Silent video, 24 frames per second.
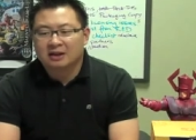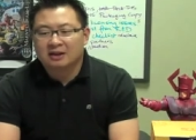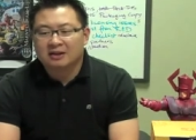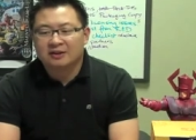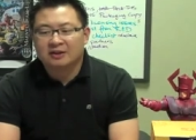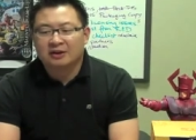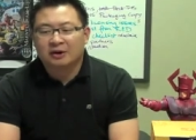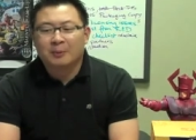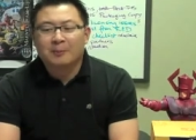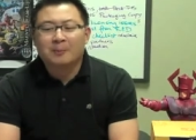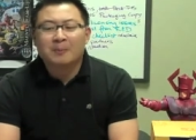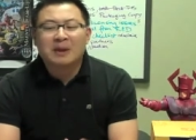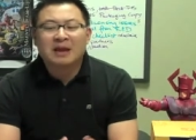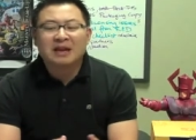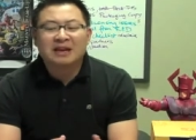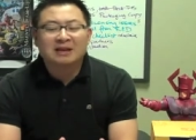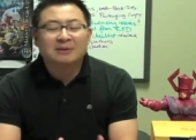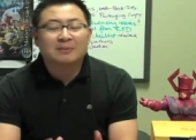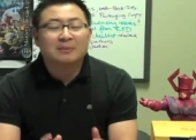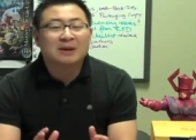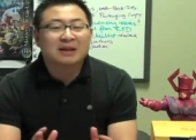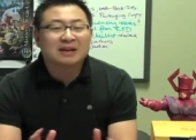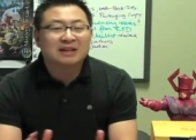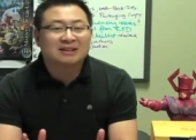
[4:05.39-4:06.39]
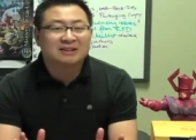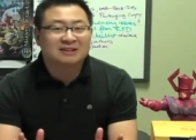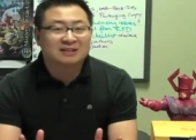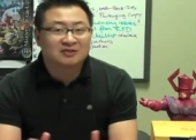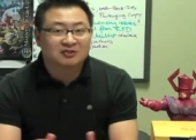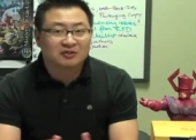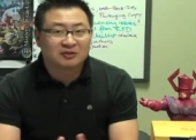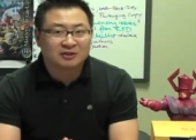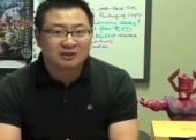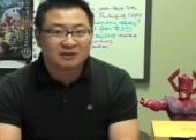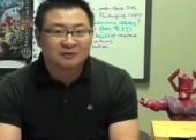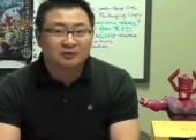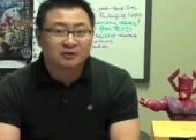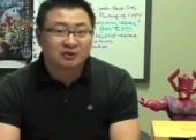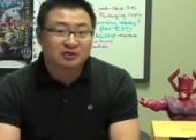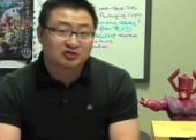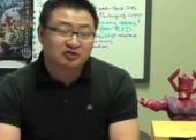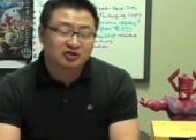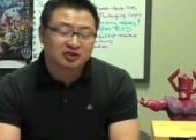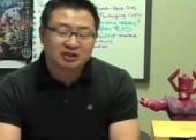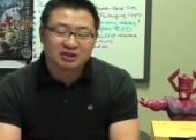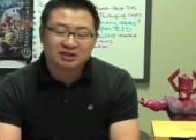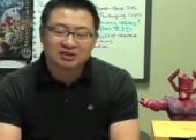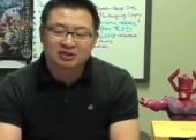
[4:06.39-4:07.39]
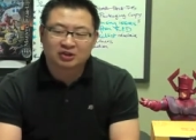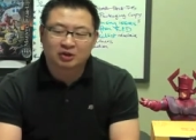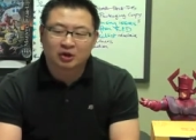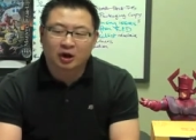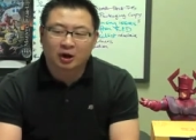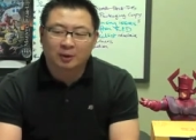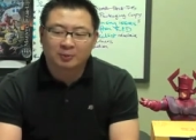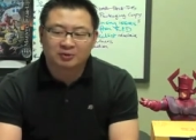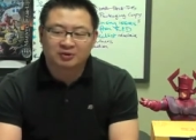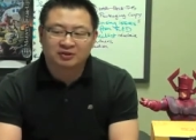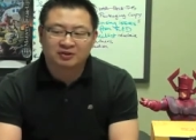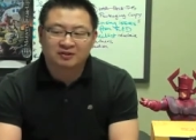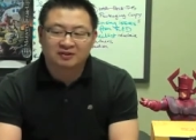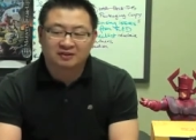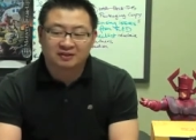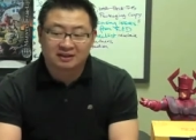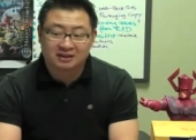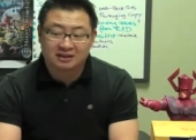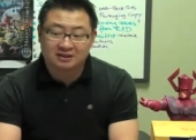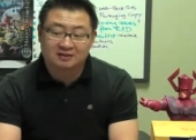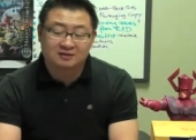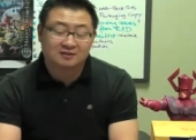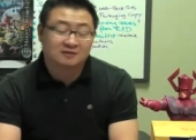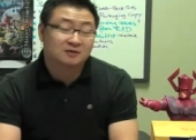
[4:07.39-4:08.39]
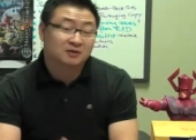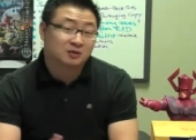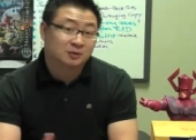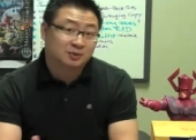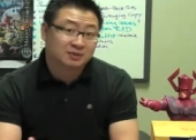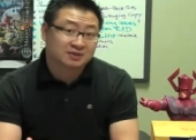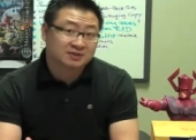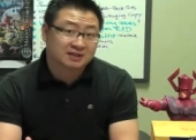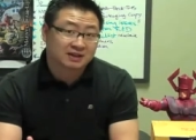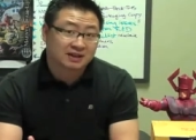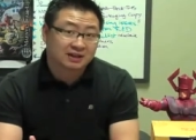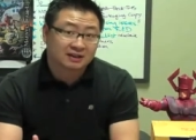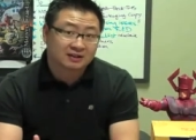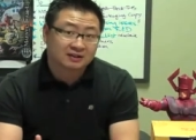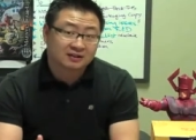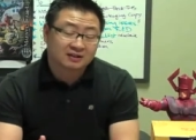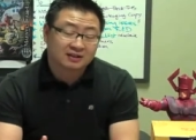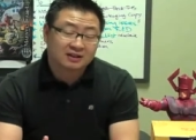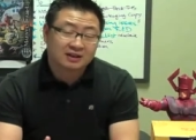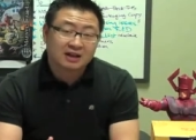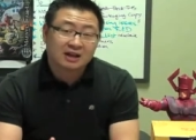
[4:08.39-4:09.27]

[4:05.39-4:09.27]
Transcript: There are many different strategic options in Superstars,